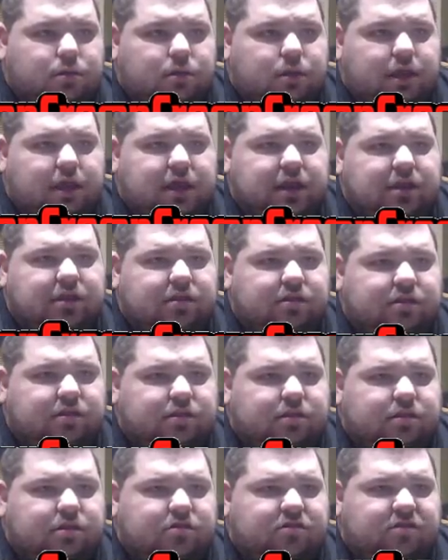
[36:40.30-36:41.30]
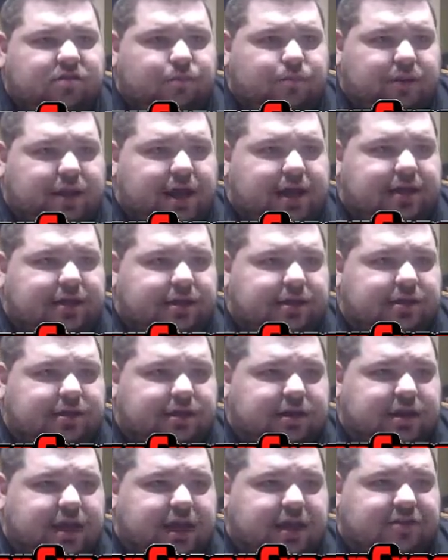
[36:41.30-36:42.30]
And you just block until he
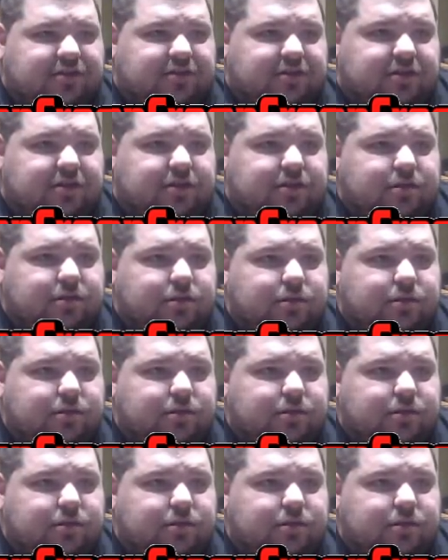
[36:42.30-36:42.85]
dashes.